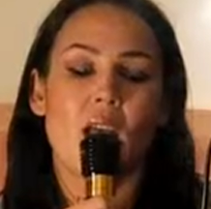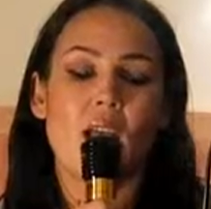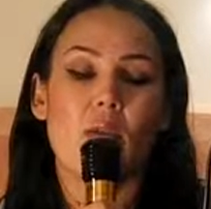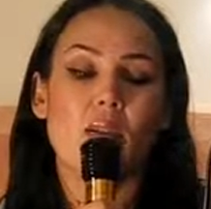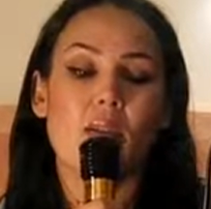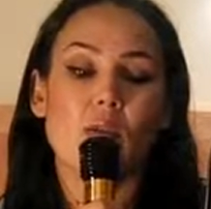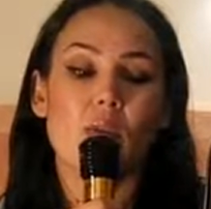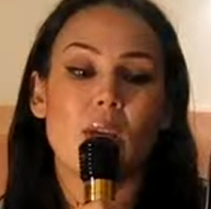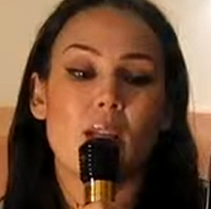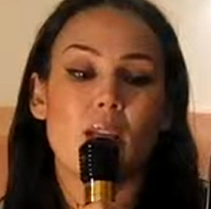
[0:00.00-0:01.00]
Anyways, so
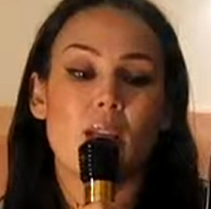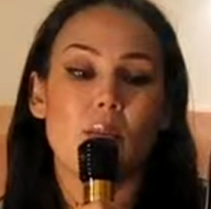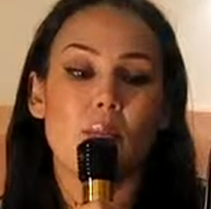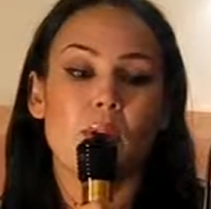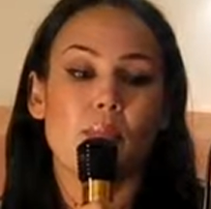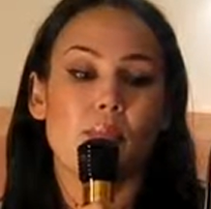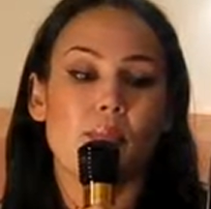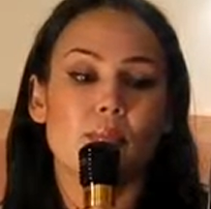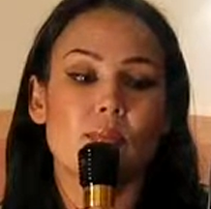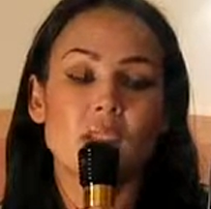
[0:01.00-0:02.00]
we ended up, but
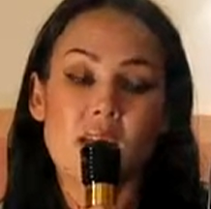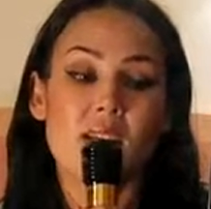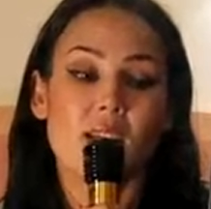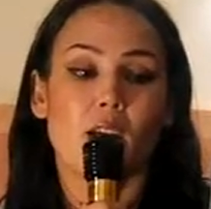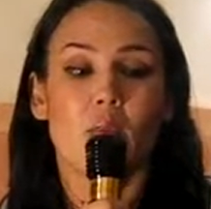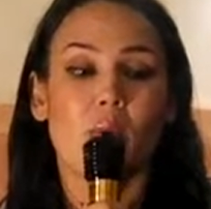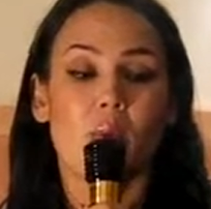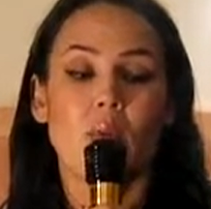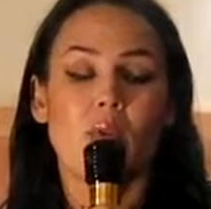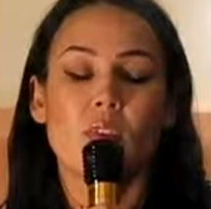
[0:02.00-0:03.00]
we,
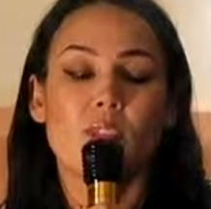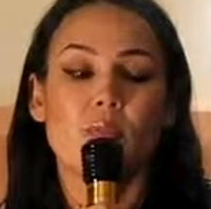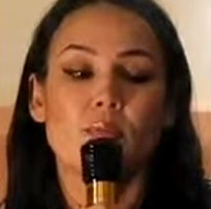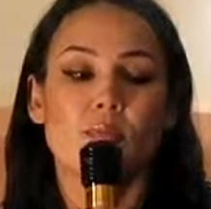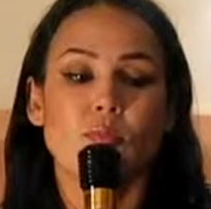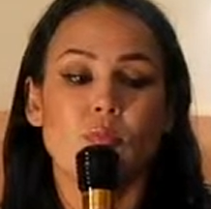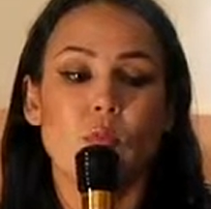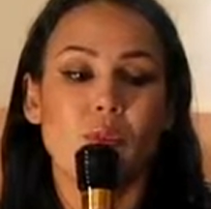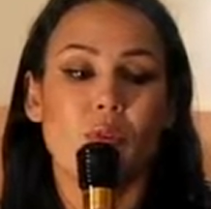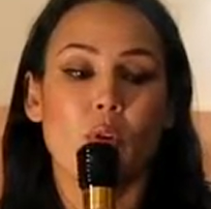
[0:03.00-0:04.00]
you know,
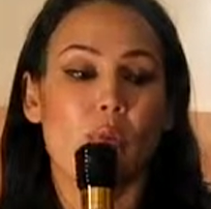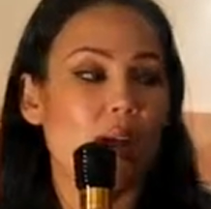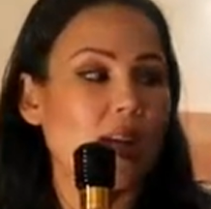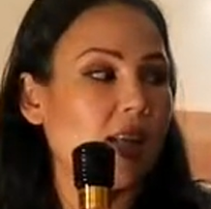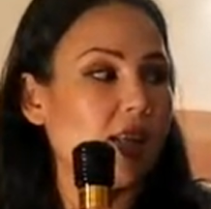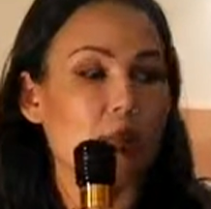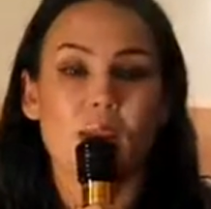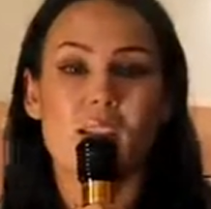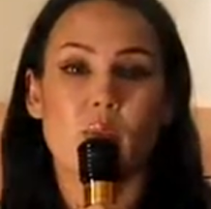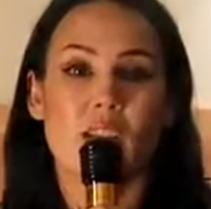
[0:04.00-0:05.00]
went for a ride in a
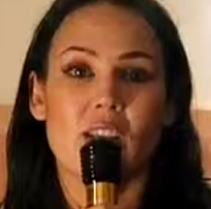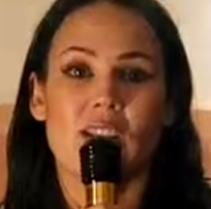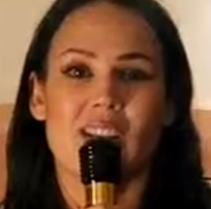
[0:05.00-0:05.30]
Maserati.